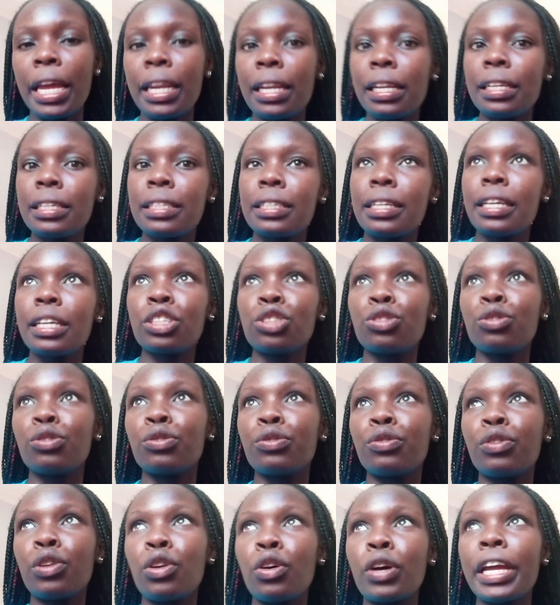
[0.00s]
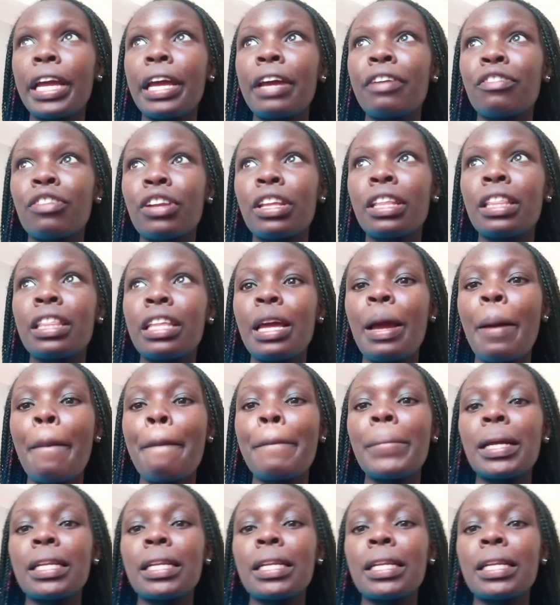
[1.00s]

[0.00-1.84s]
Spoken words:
I didn't get to vlog everything,